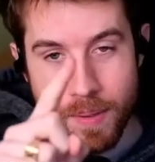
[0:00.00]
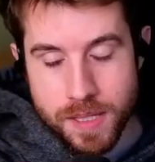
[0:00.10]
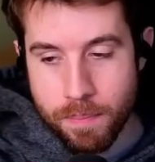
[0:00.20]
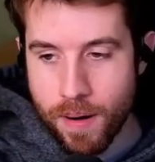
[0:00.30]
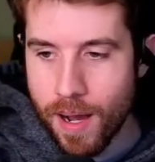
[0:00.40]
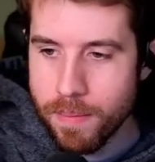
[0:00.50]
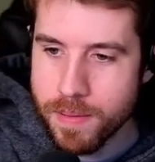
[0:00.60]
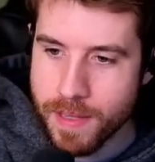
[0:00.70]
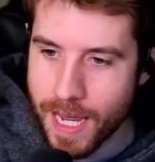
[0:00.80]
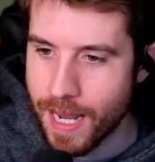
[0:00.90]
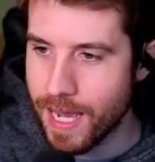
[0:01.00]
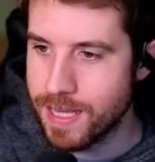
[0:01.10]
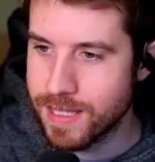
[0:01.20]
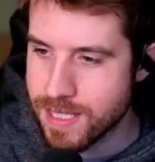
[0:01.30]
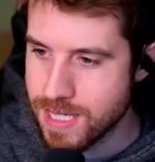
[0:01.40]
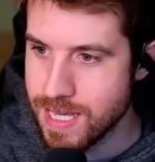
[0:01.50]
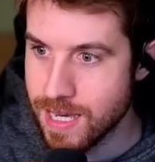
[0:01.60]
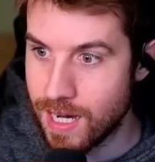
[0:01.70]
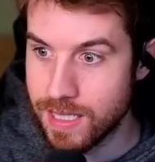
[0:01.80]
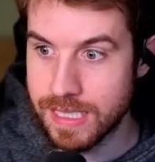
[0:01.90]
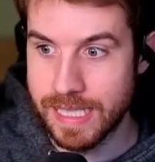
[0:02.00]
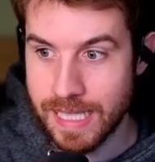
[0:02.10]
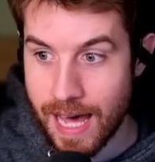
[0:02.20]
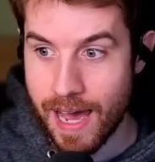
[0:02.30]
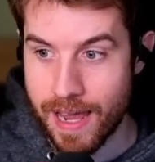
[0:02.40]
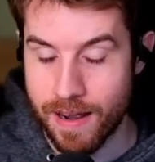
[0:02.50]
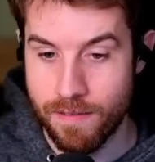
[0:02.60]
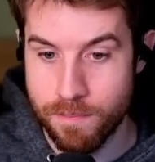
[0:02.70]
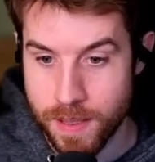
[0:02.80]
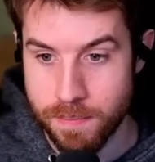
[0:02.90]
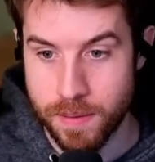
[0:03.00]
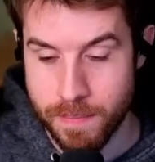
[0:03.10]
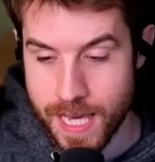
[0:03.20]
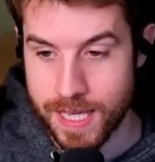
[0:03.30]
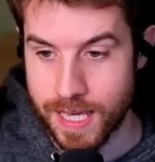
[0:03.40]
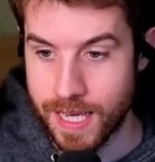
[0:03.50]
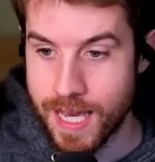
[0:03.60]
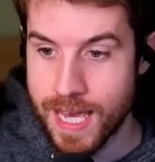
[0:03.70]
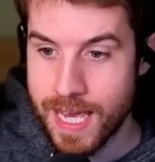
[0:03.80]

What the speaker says: But the problem that I see a lot of people making